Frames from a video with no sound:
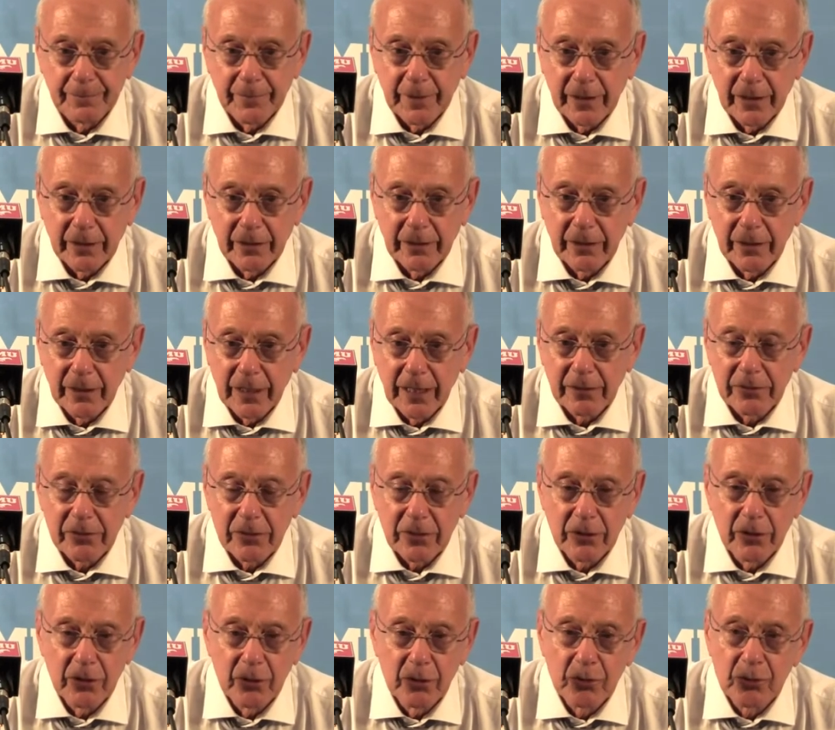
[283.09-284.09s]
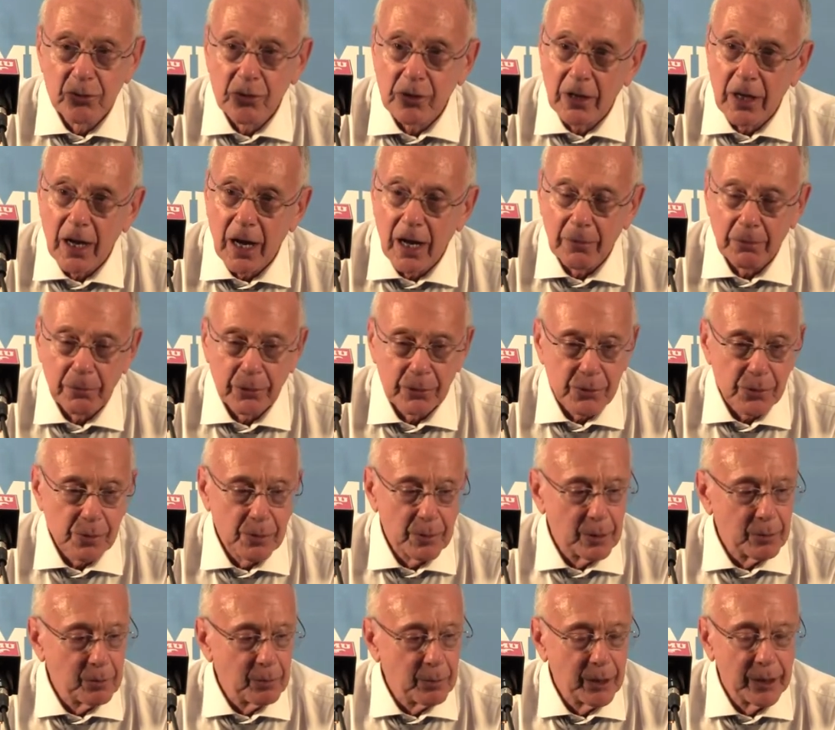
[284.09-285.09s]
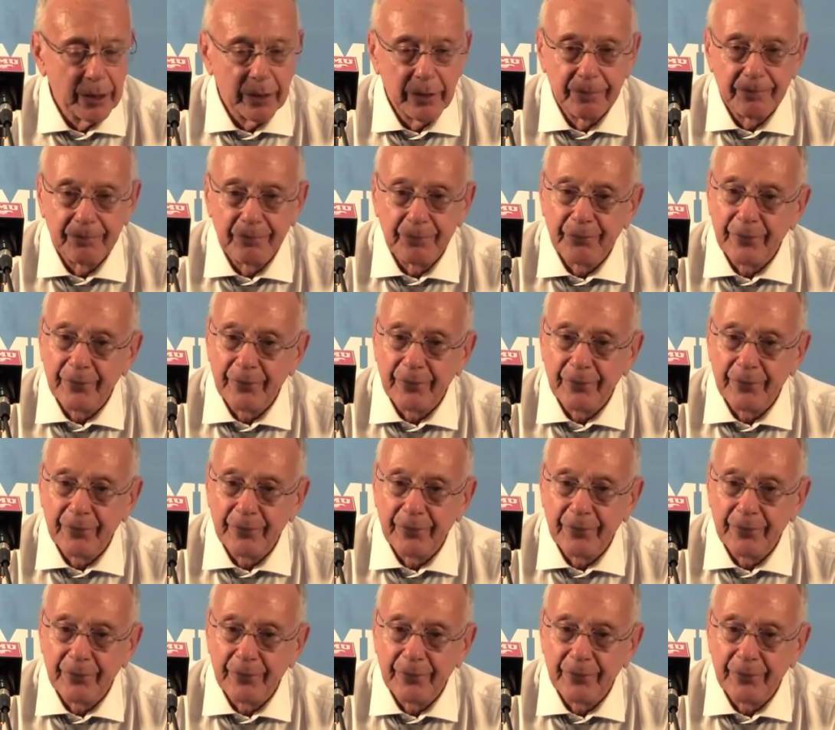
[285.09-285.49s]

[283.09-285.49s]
That's a huge accomplishment, but